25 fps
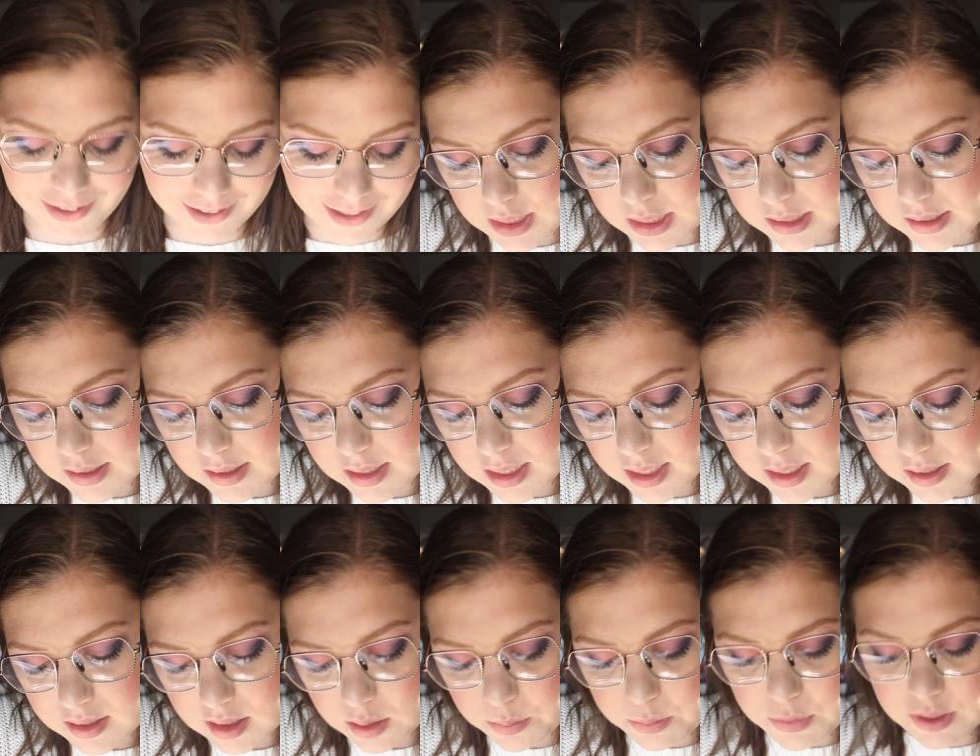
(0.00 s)
Let's
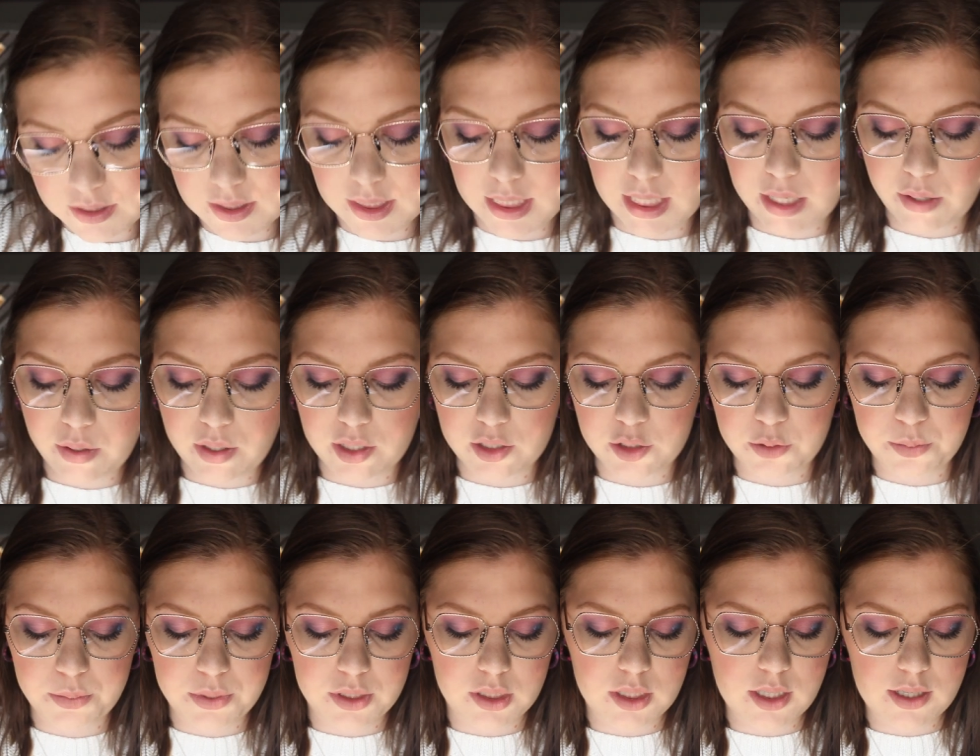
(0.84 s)
take some mascaras,
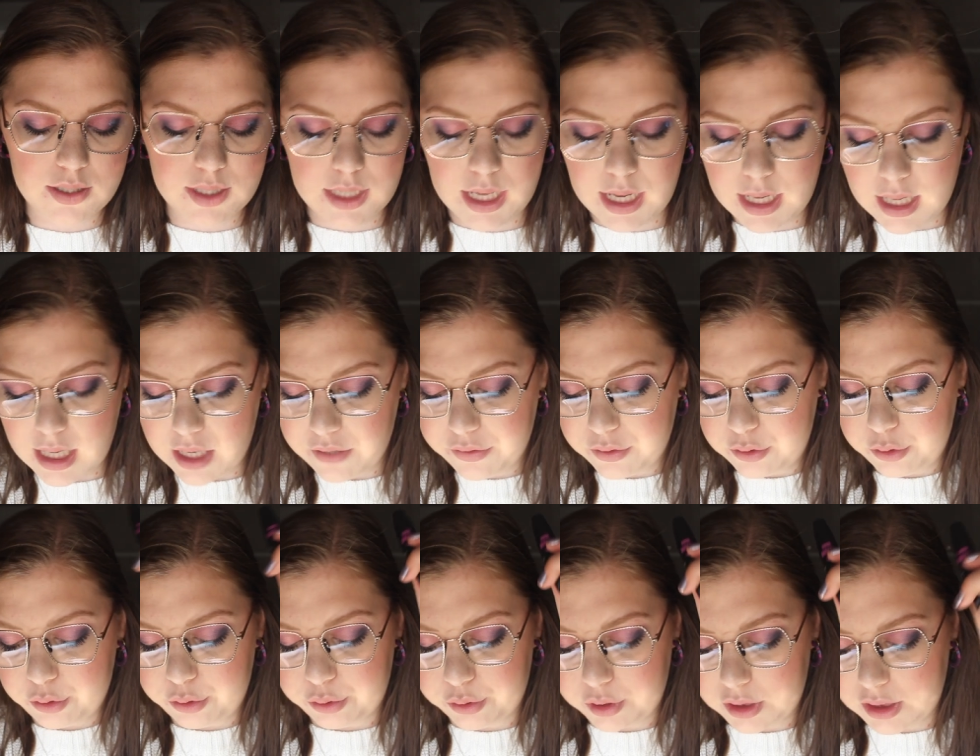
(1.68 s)
because I have
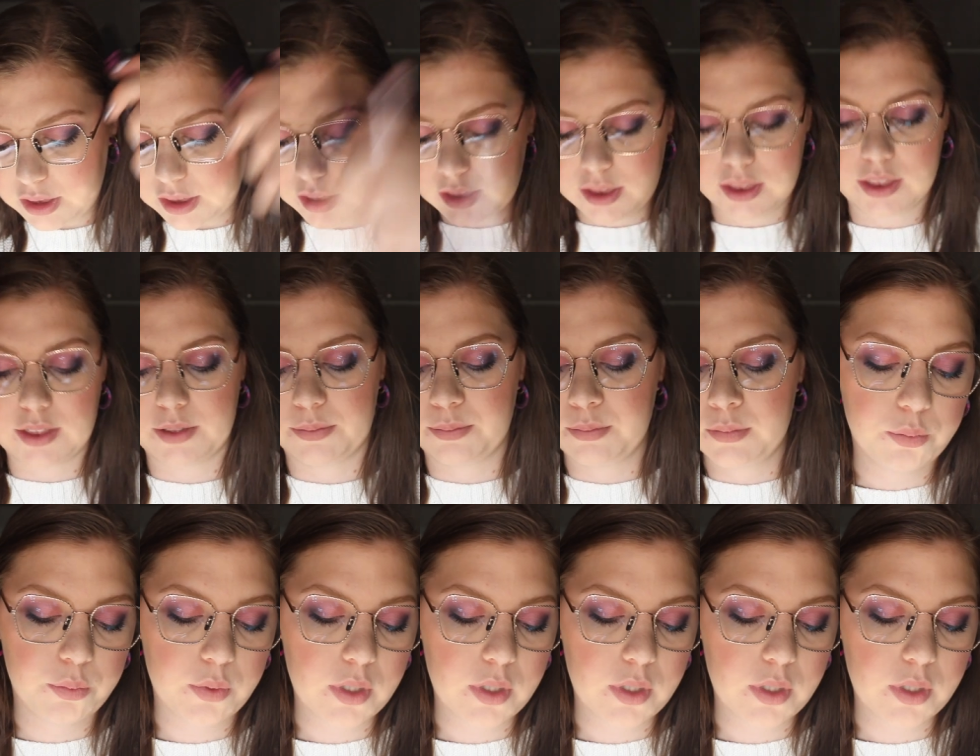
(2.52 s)
three here.